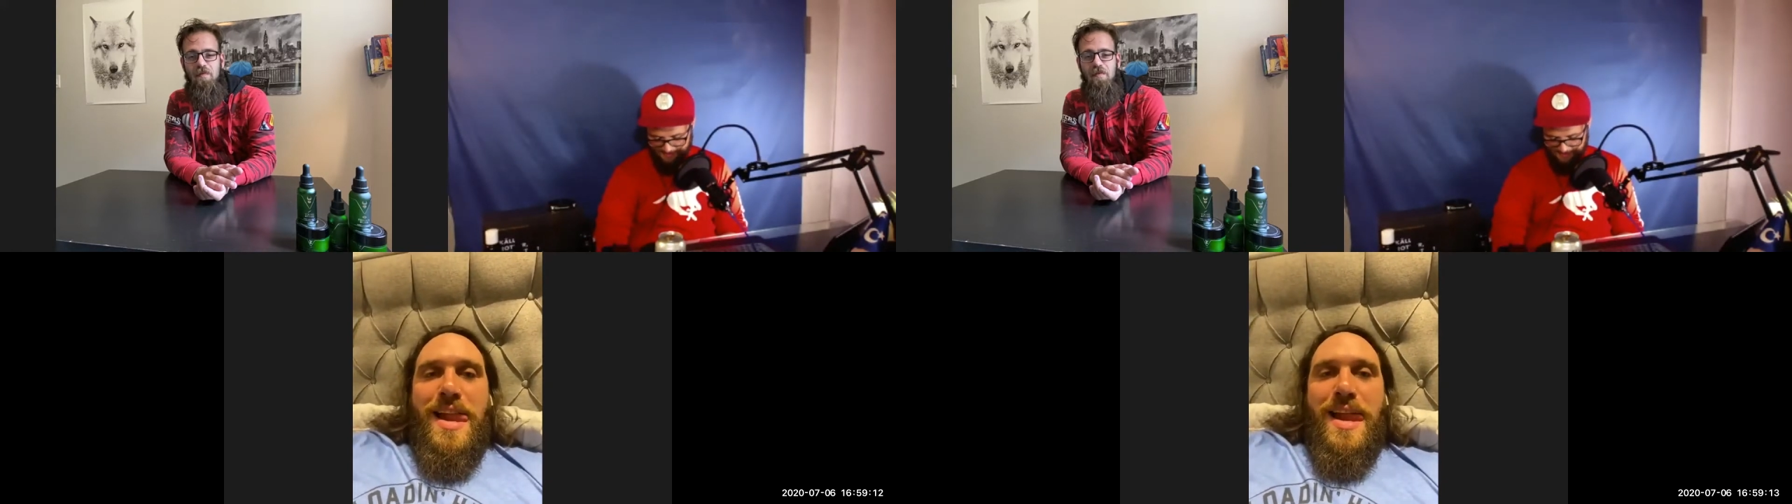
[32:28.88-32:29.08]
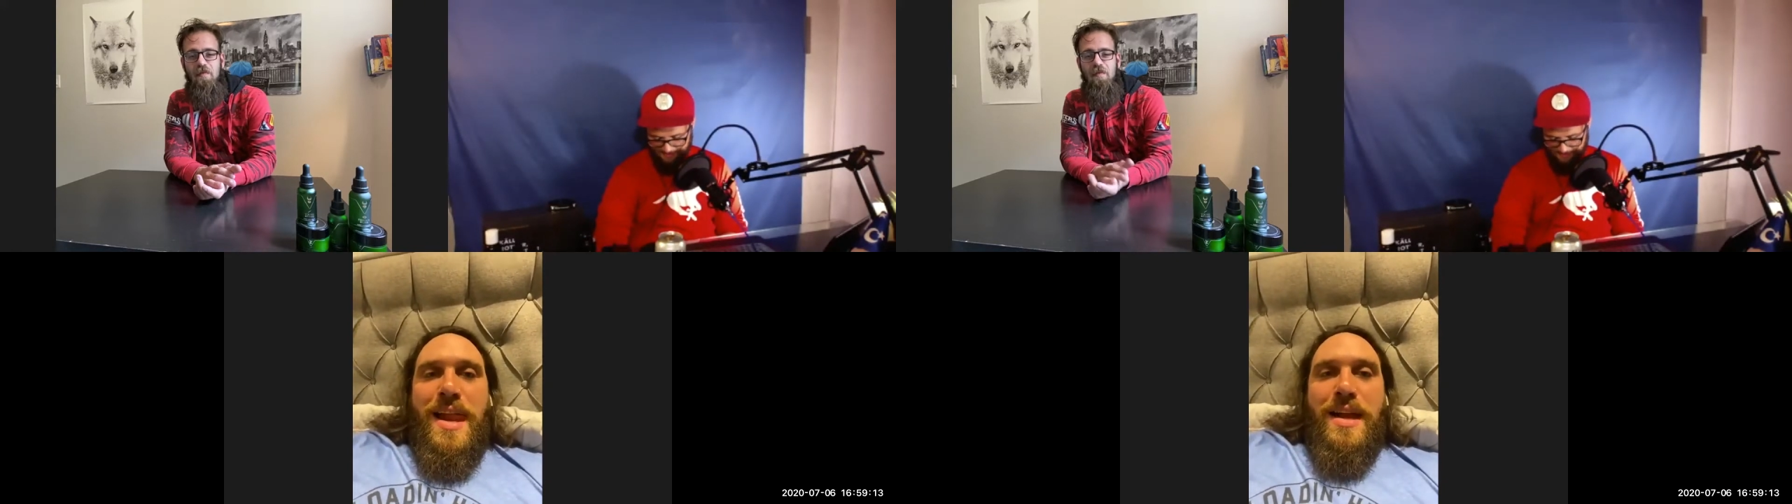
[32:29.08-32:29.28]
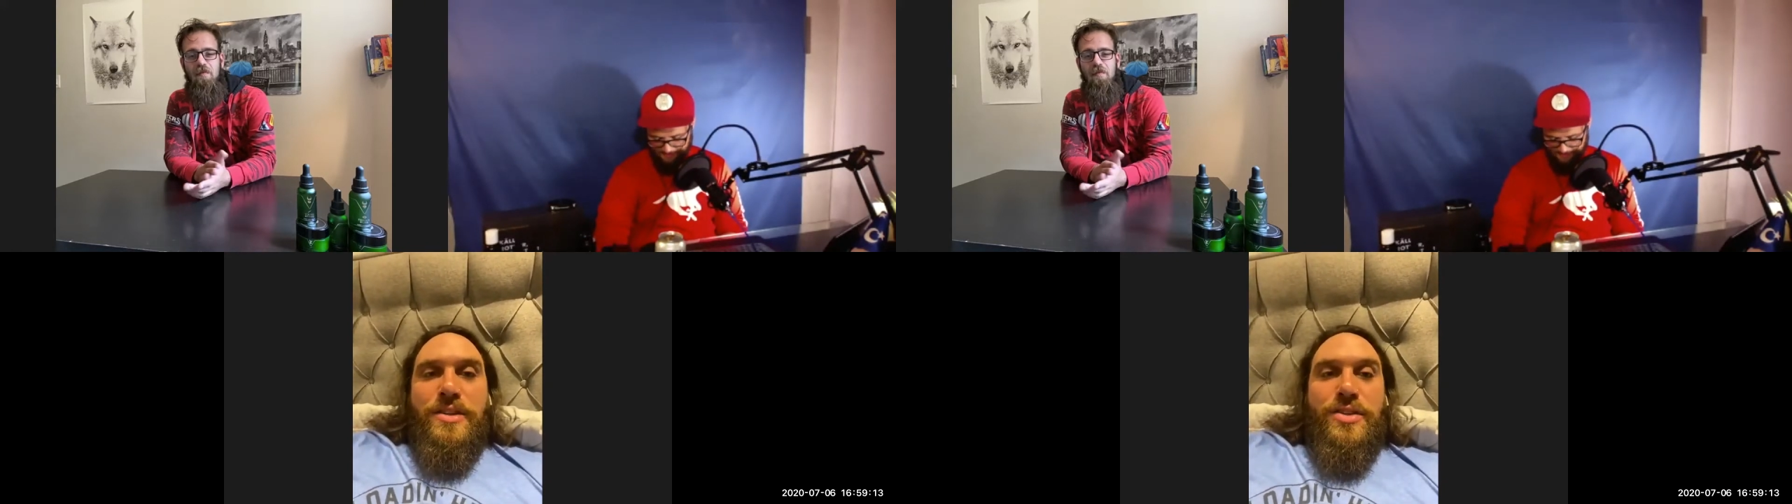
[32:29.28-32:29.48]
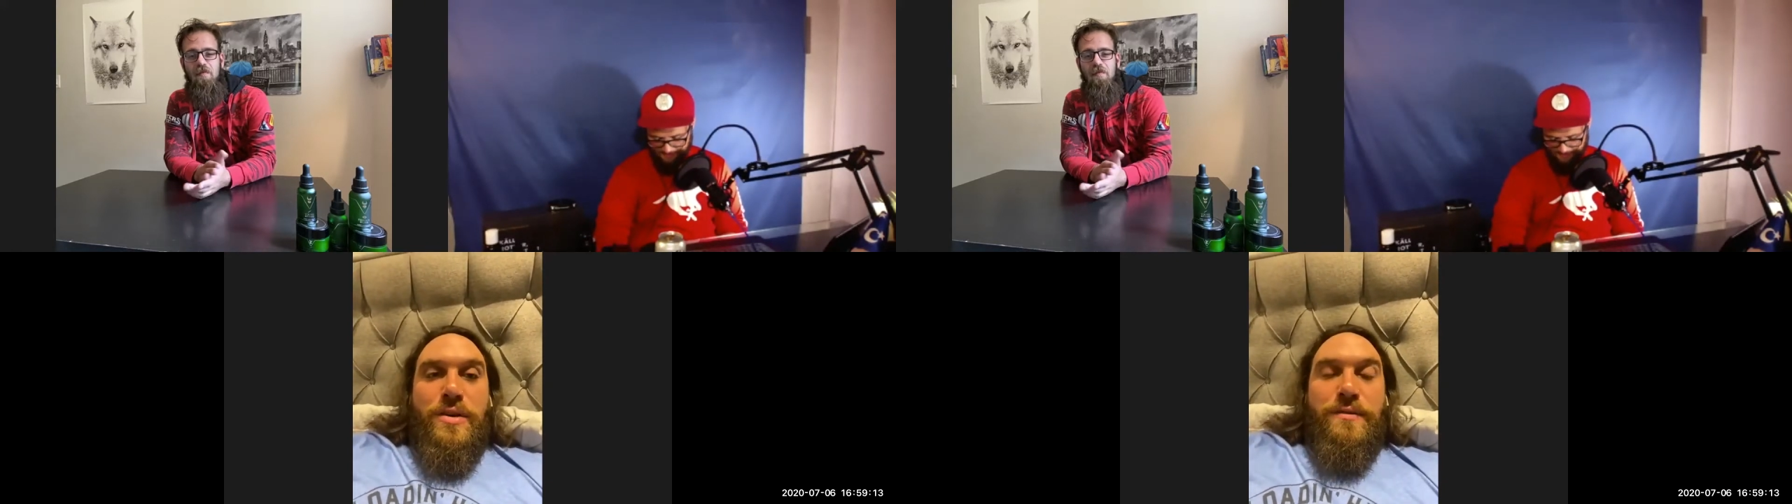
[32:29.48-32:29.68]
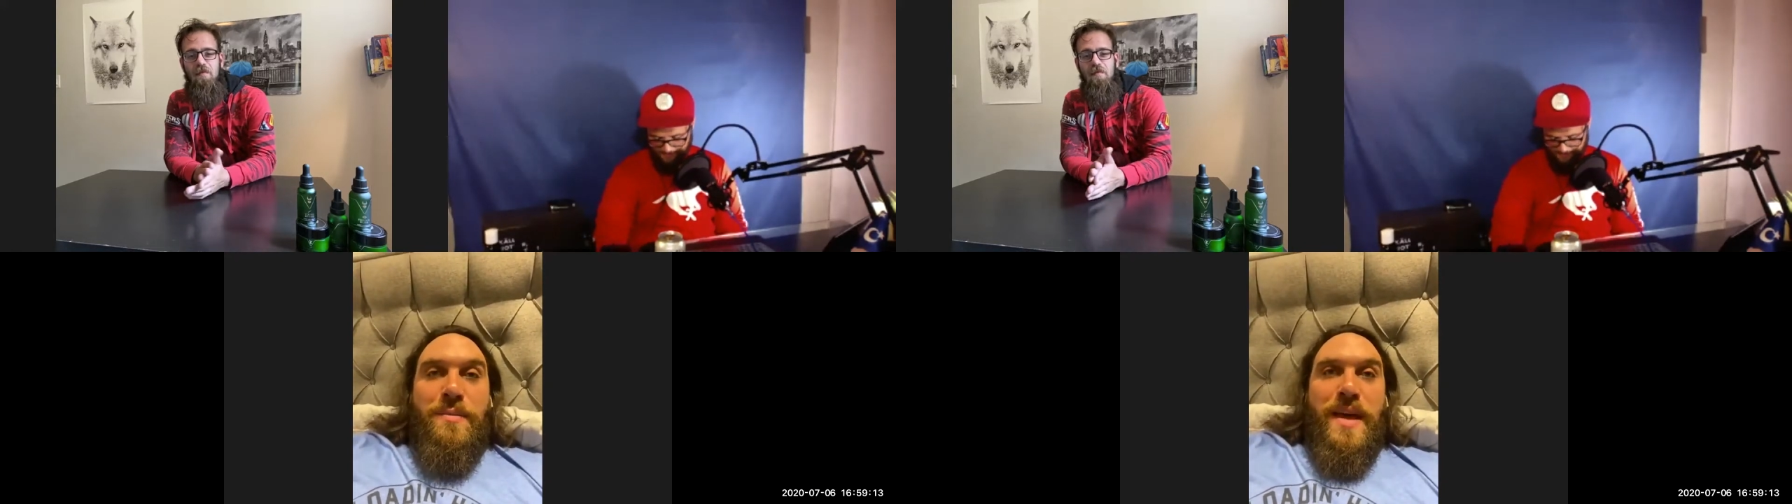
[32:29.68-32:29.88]
So
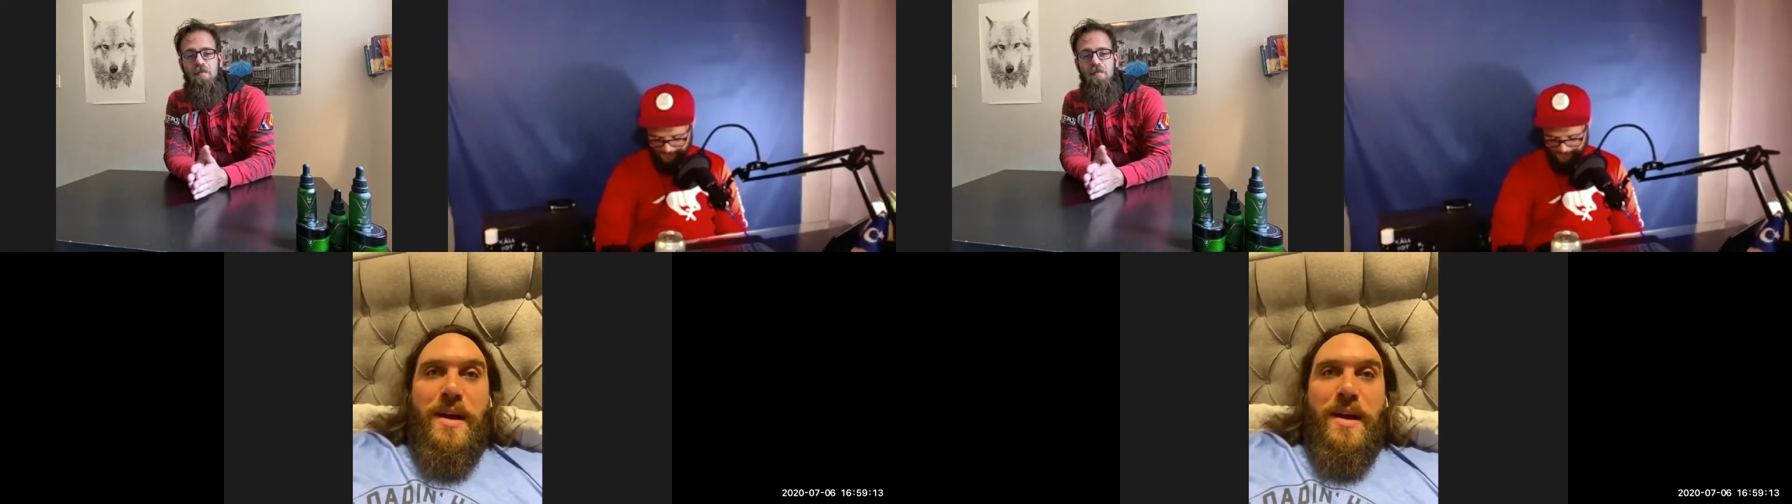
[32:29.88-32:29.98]
from there,